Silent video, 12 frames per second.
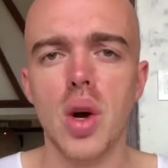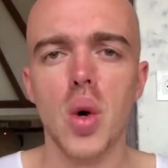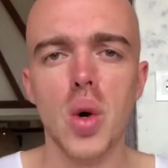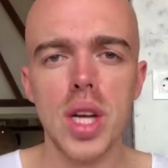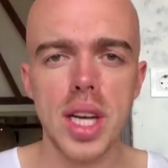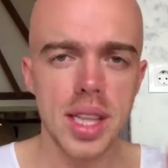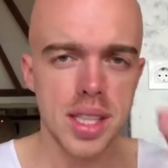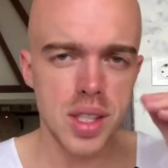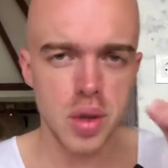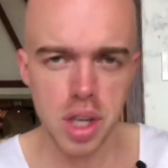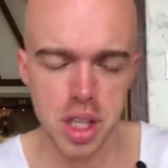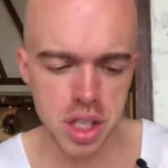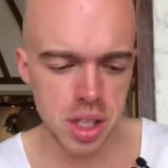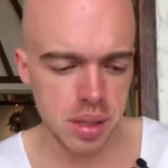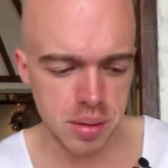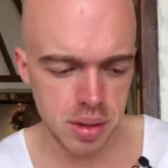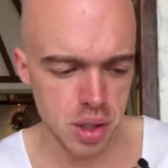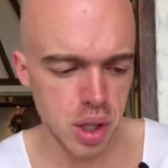or you get this structured
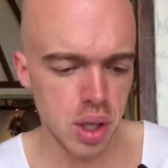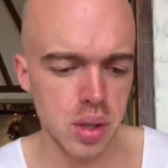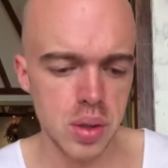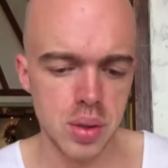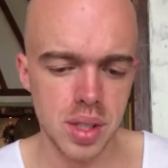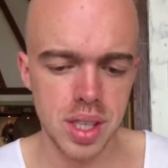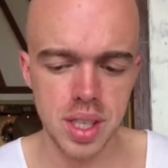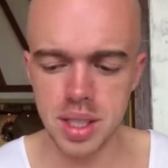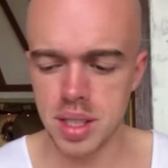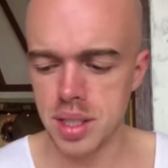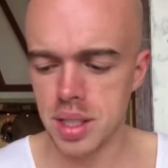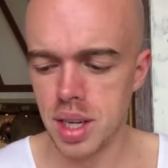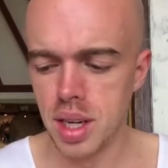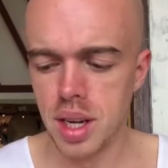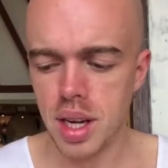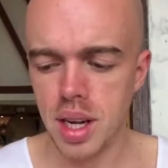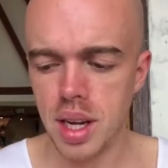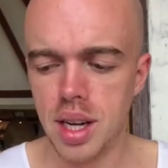journal that is,
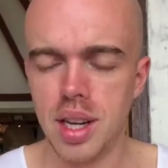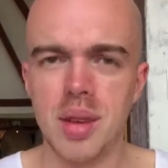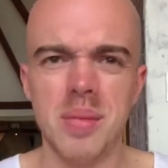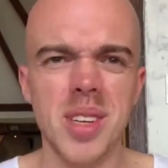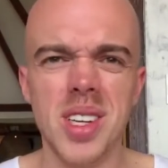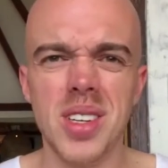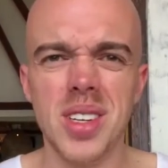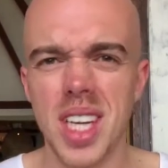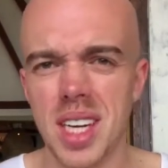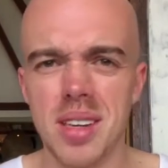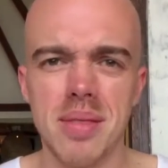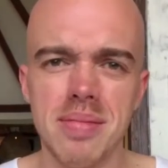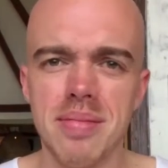you know, like